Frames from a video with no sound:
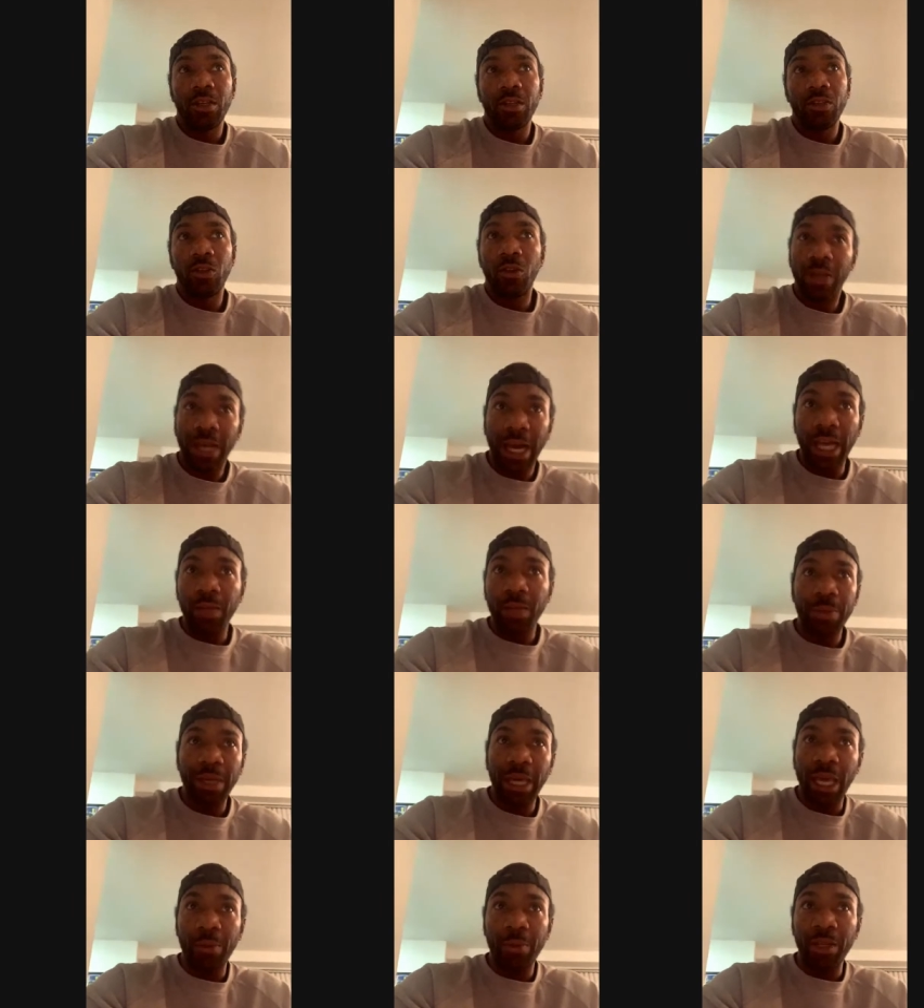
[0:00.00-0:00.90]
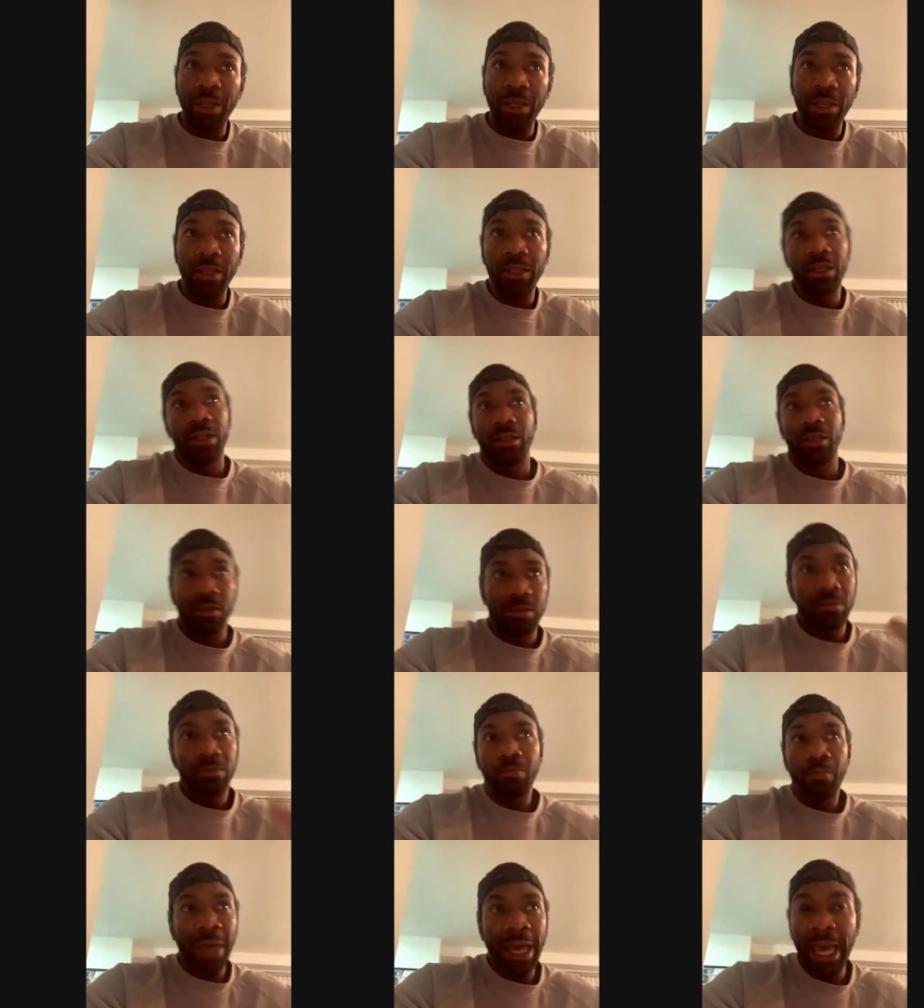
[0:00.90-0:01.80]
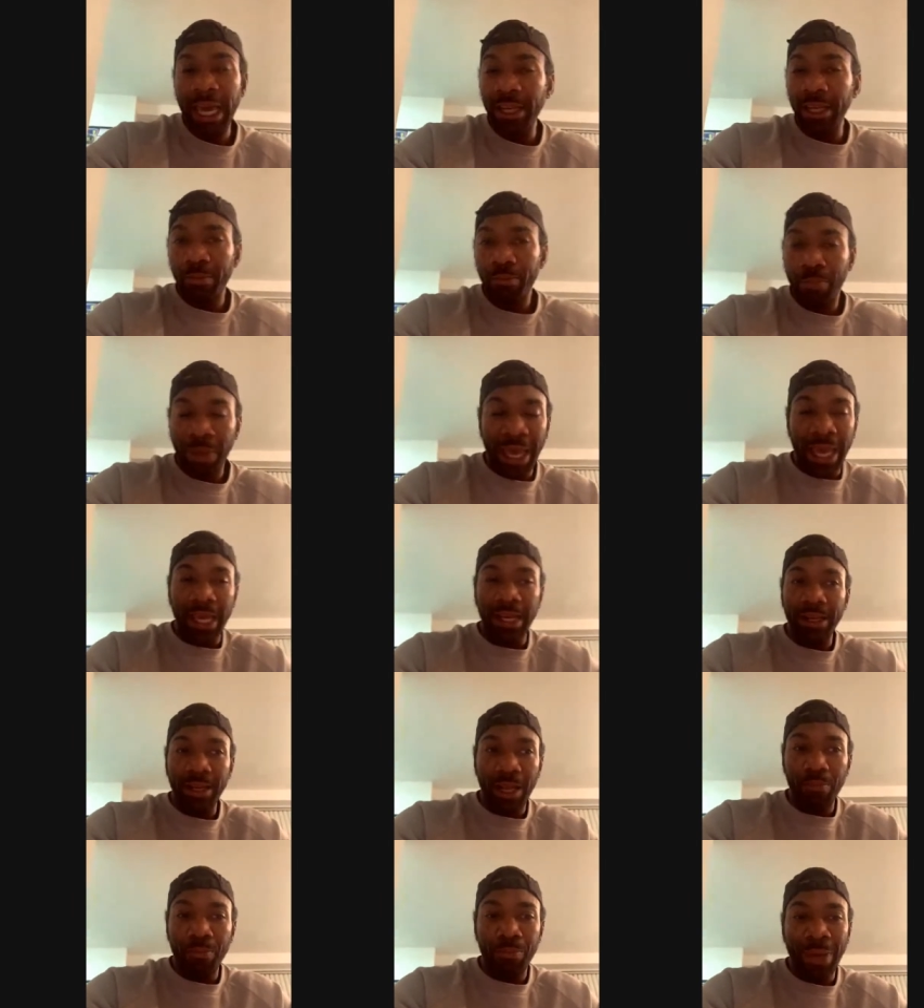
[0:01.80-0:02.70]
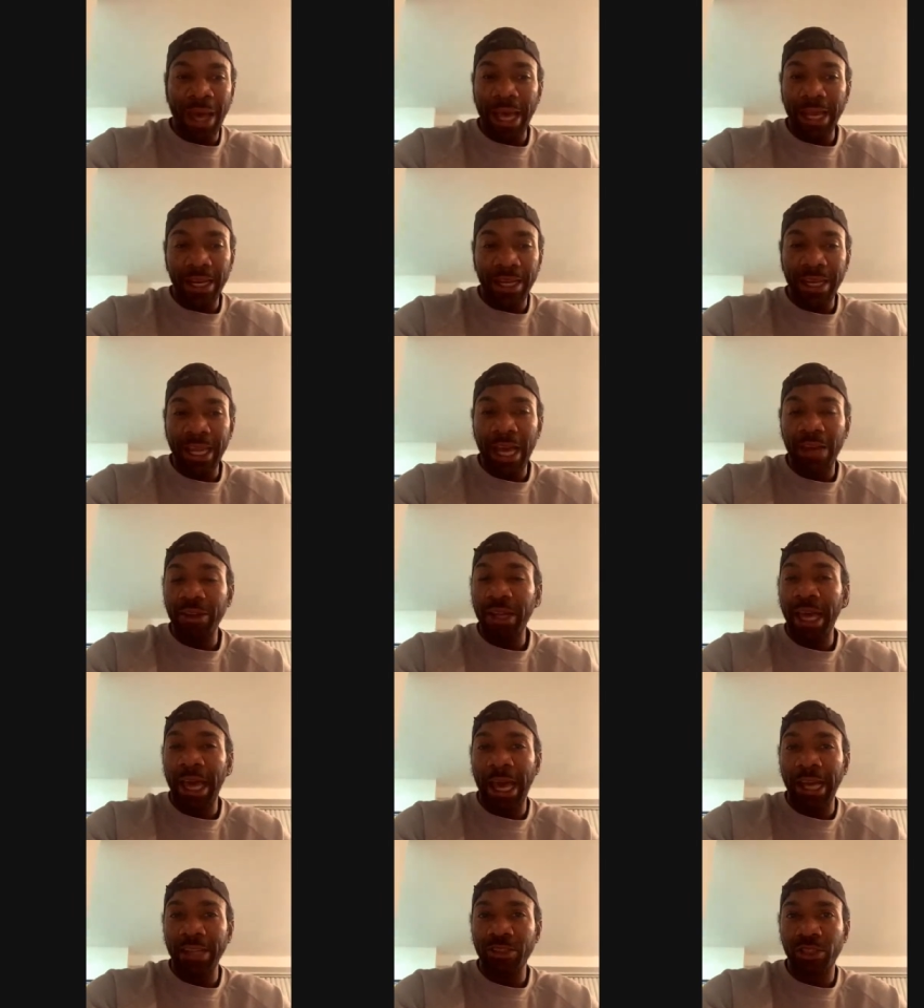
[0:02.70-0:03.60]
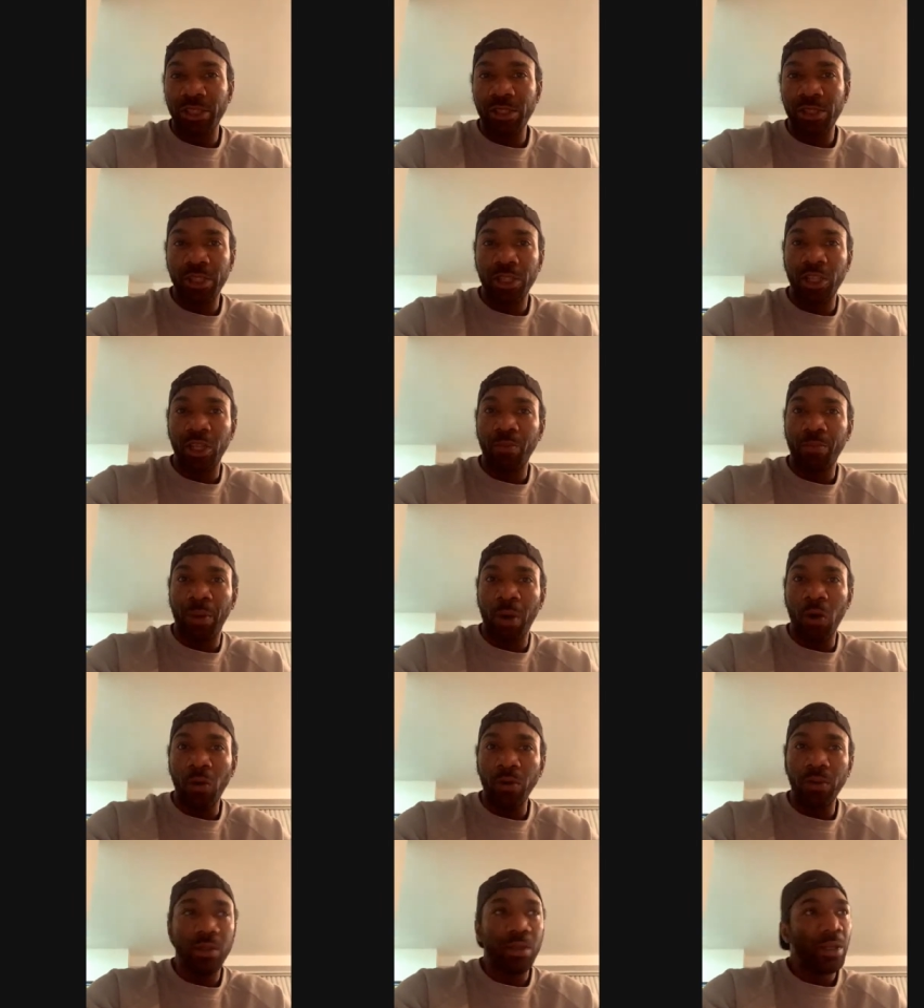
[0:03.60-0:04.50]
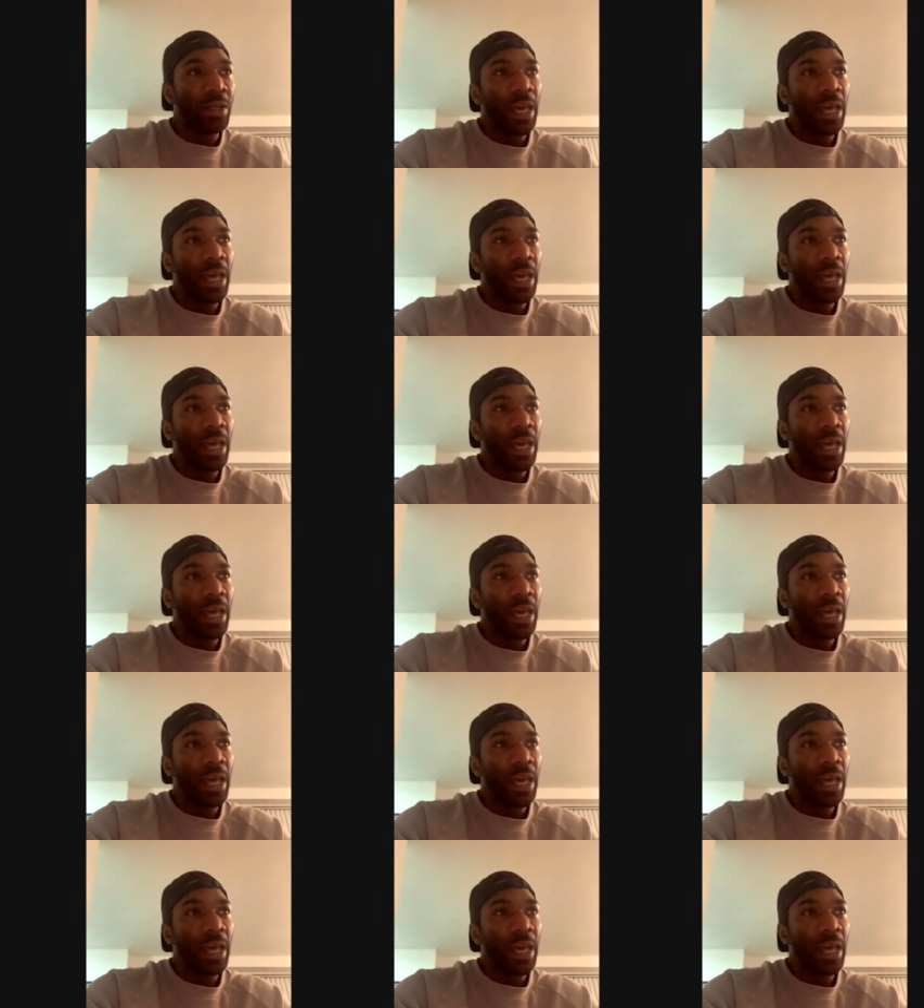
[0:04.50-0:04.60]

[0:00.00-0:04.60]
you got to be able to batten down the hatches in your boat,